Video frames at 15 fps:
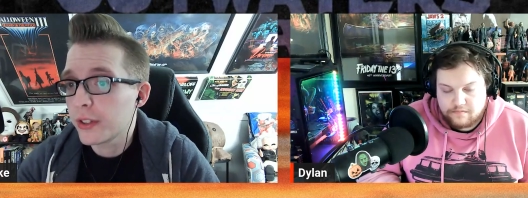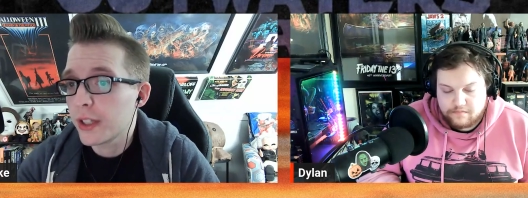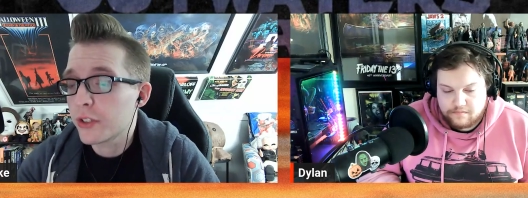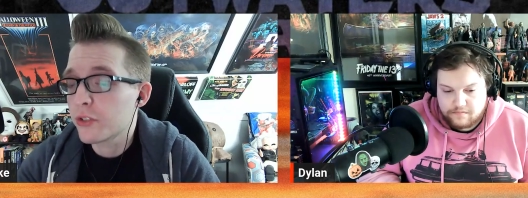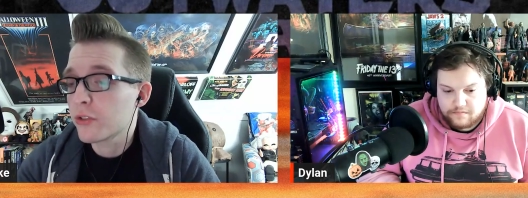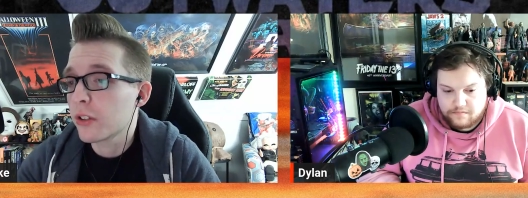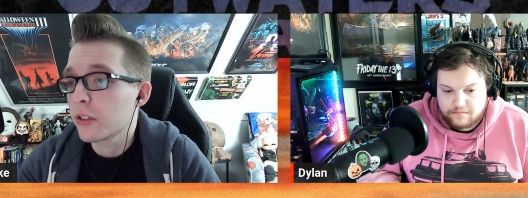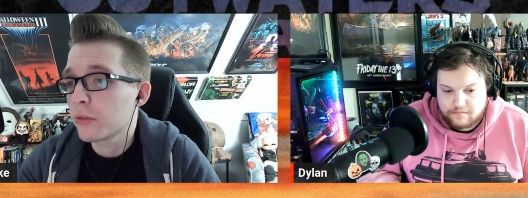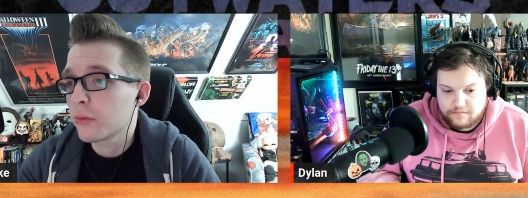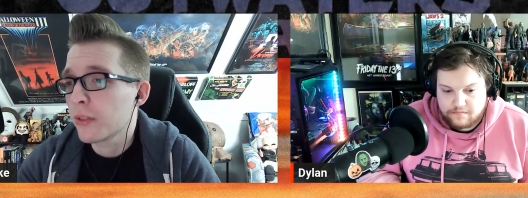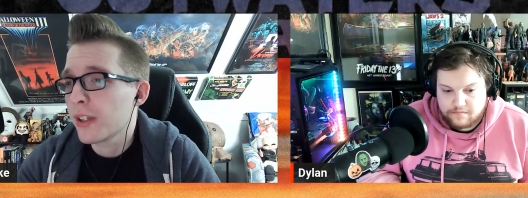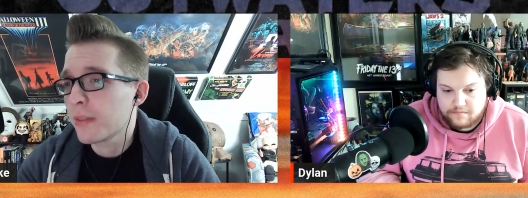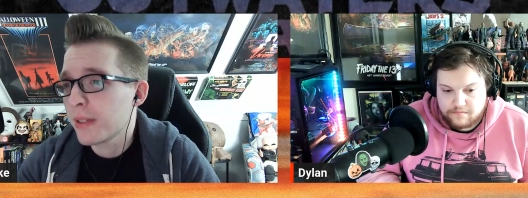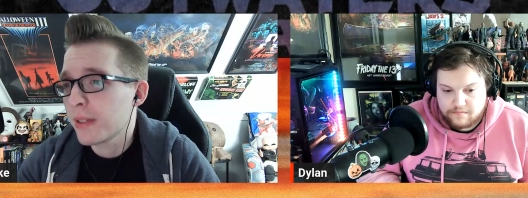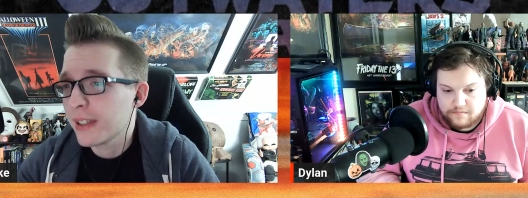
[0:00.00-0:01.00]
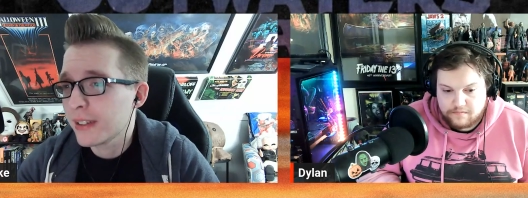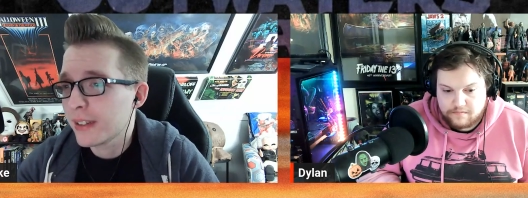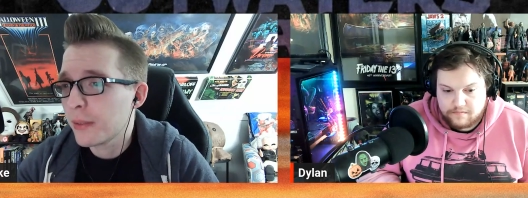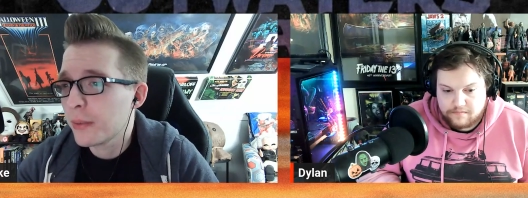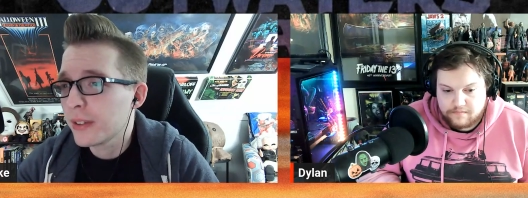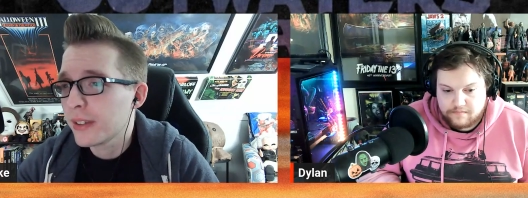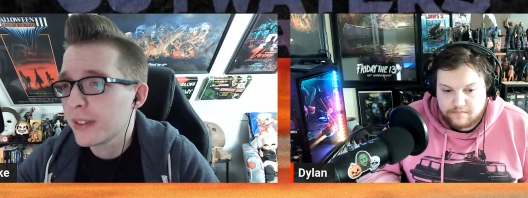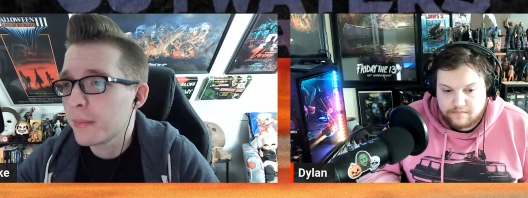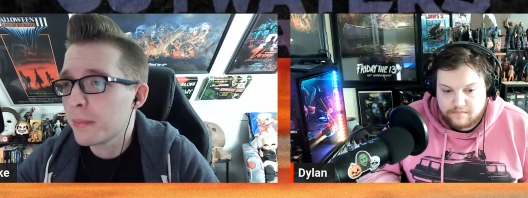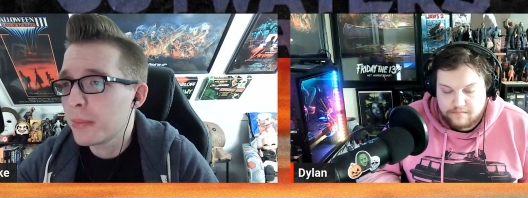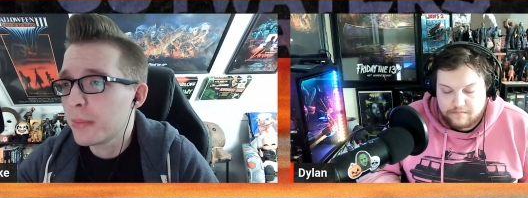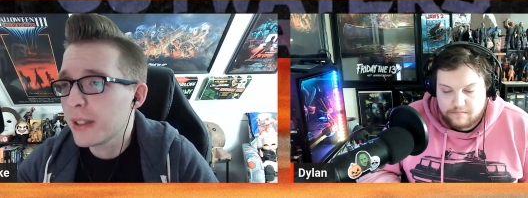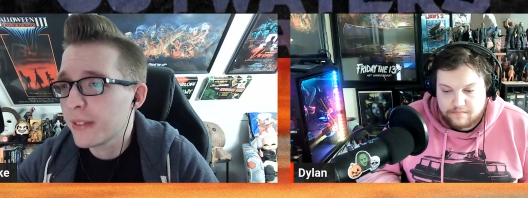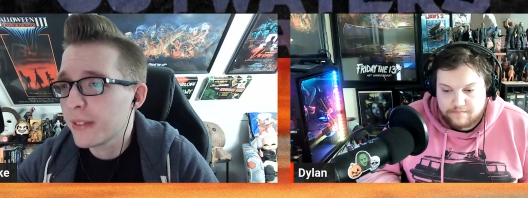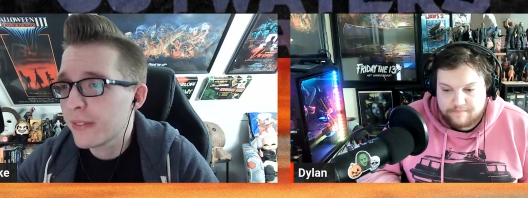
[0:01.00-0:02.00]
Speaker 1: I struggled with, because I wasn't a
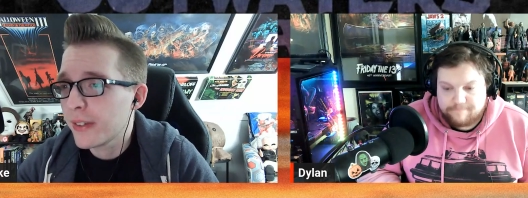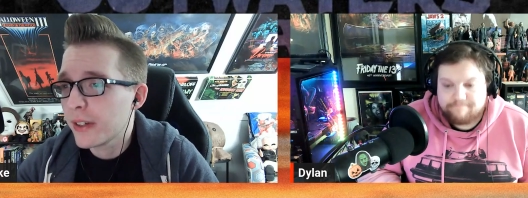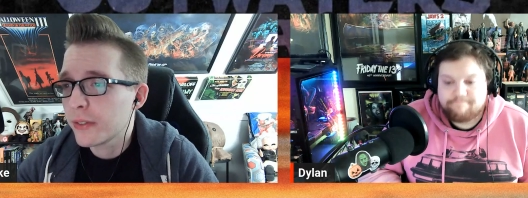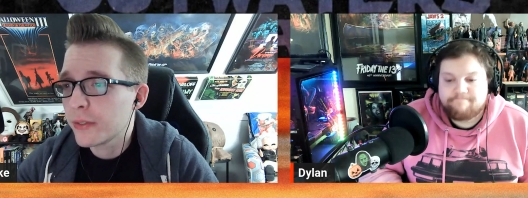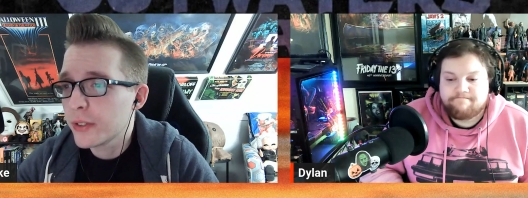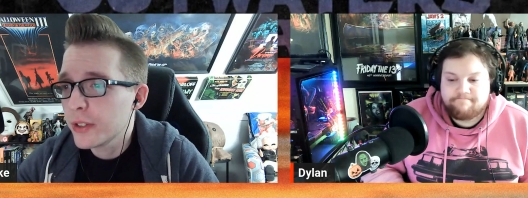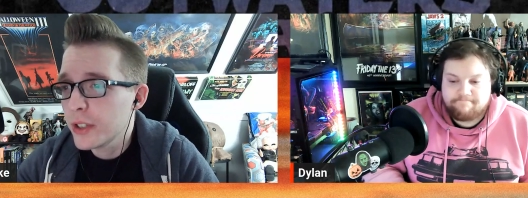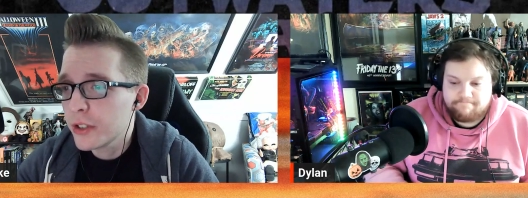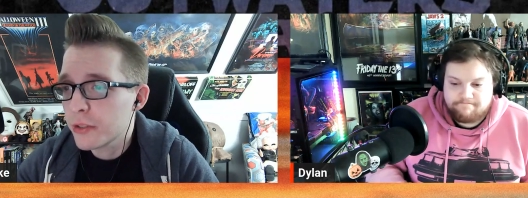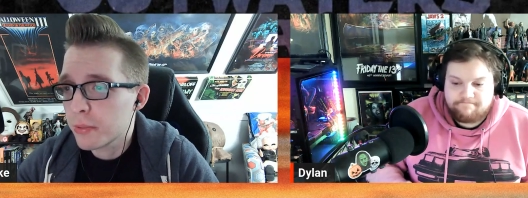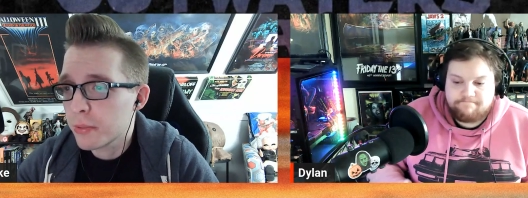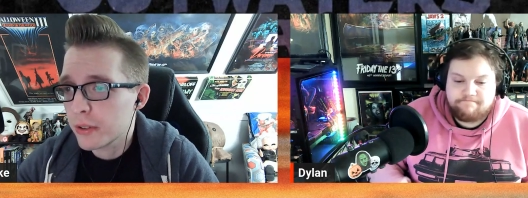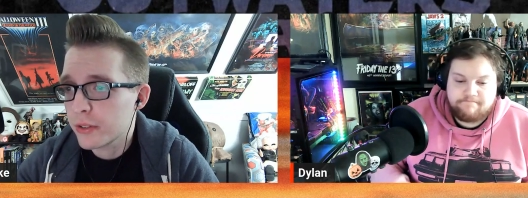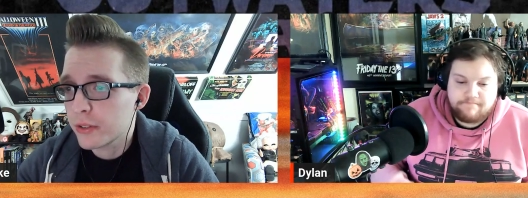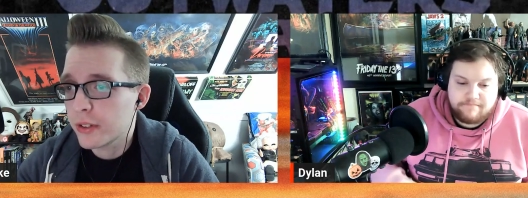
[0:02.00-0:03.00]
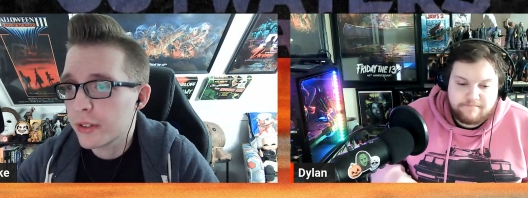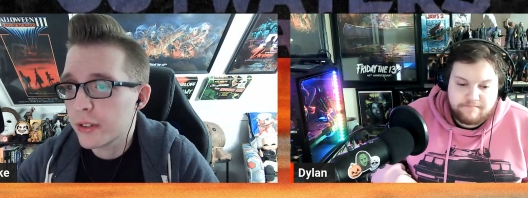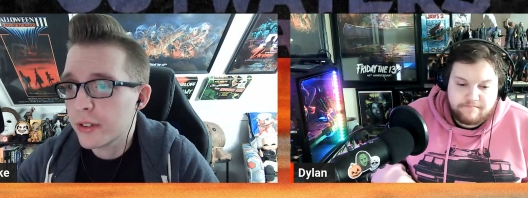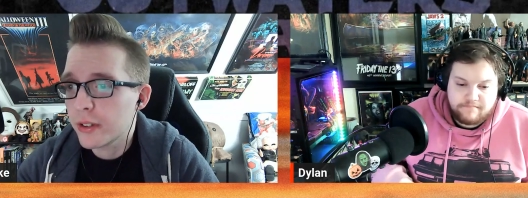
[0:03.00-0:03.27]
big found footage person.